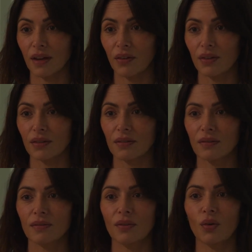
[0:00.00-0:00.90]
Mating
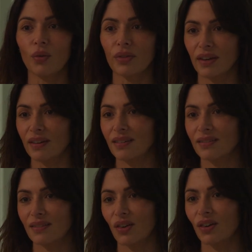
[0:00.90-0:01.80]
in Captivity. And I
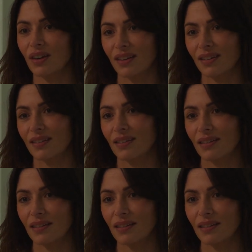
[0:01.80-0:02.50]
think it sort of